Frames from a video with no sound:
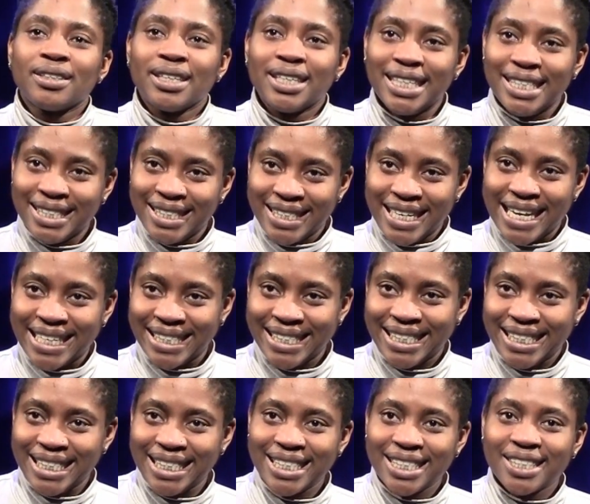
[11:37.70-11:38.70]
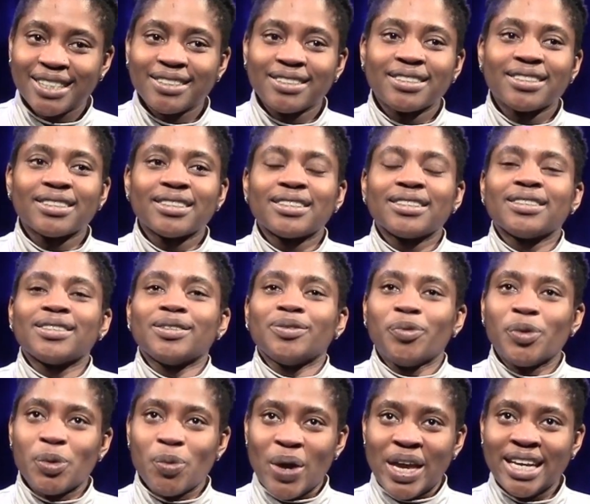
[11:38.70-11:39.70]
He's tested.
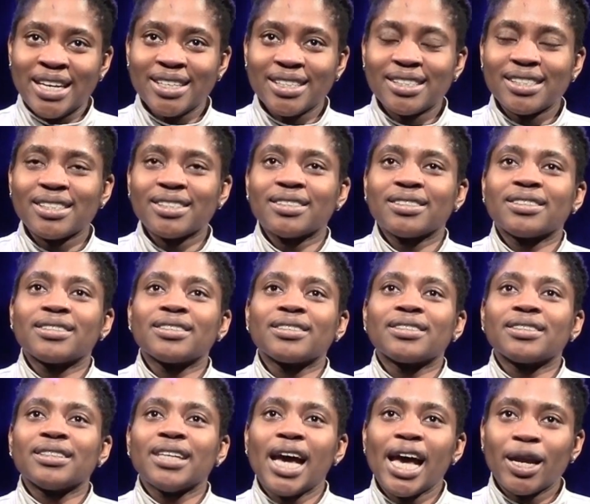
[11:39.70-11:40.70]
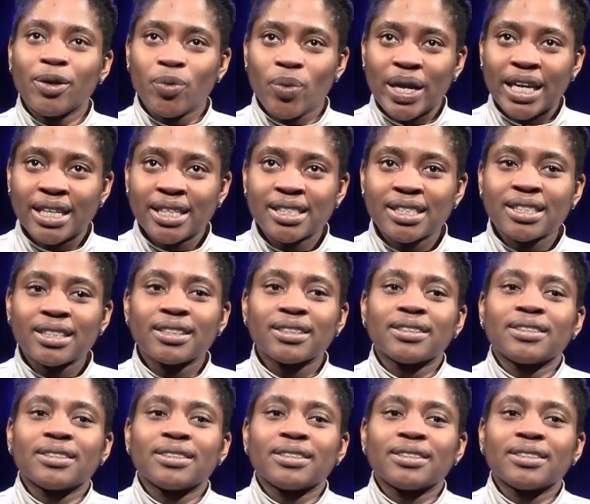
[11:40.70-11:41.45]
We wait and wait.